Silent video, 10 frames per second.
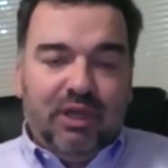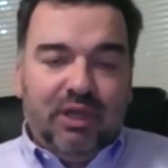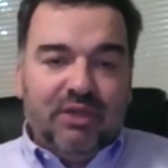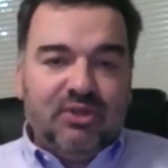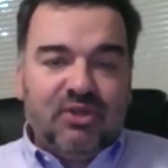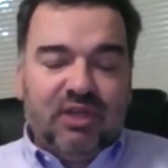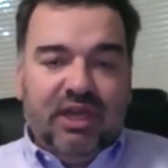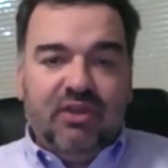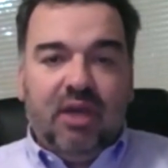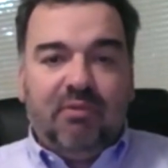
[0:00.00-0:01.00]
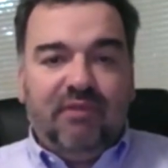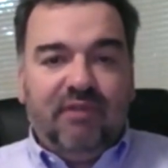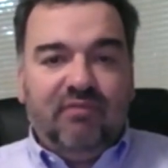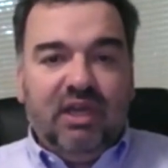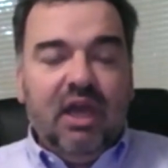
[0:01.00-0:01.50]
We consistently hit the
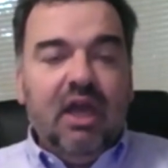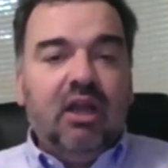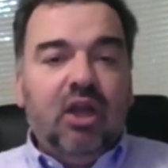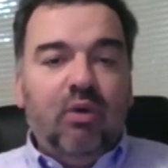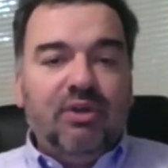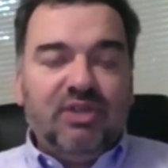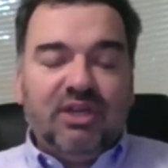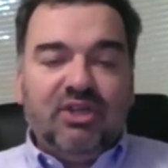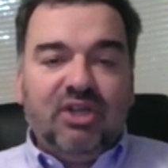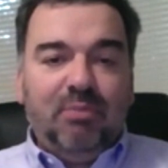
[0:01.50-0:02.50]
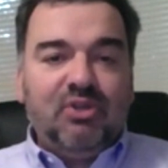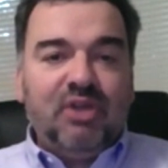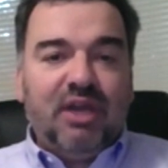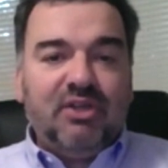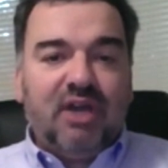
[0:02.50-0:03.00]
upper fifty, lower sixty
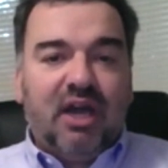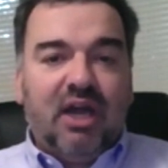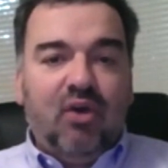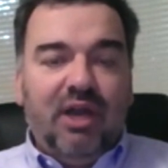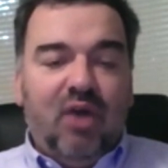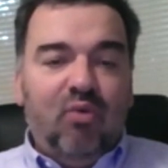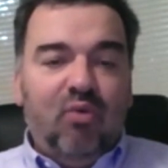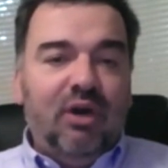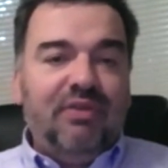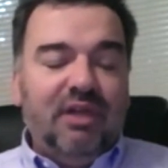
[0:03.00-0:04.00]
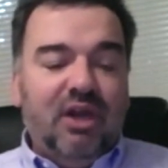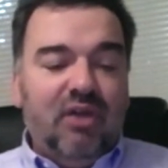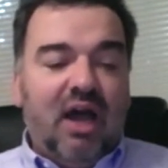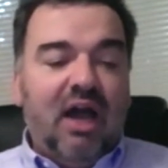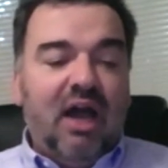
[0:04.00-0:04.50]
percentile, and now we're at you
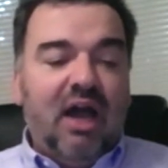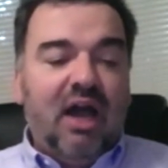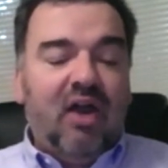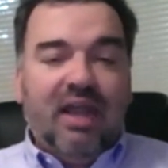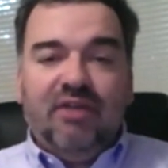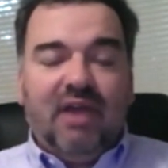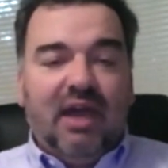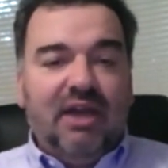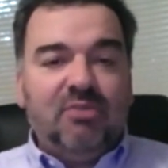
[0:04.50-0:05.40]
know the higher end of that.